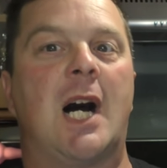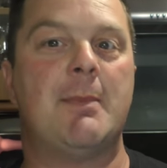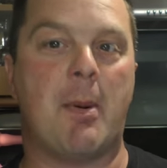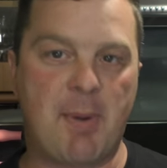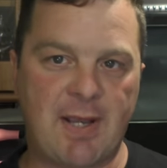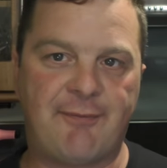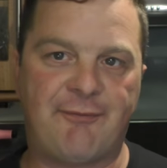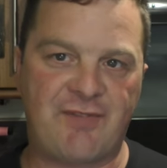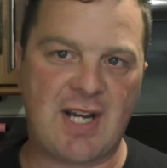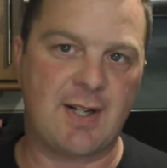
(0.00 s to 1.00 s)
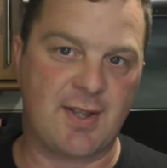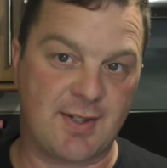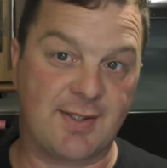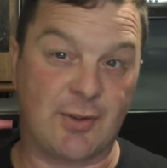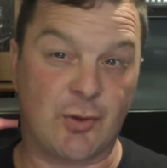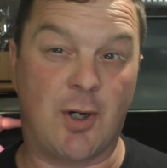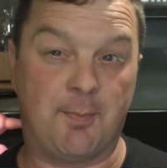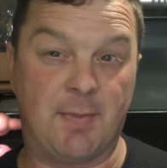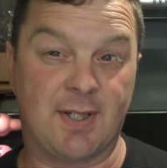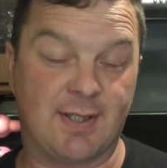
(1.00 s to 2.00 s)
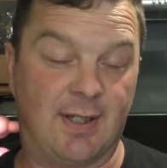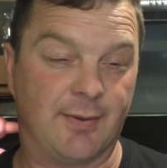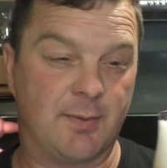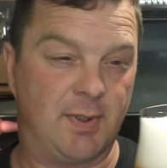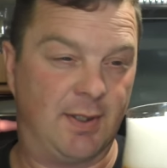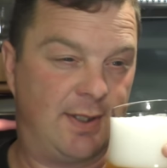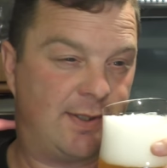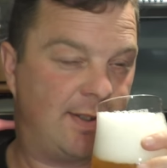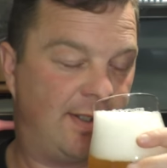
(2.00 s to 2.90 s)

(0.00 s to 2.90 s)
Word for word: I'm a big fan of the Citra hop myself, to be honest.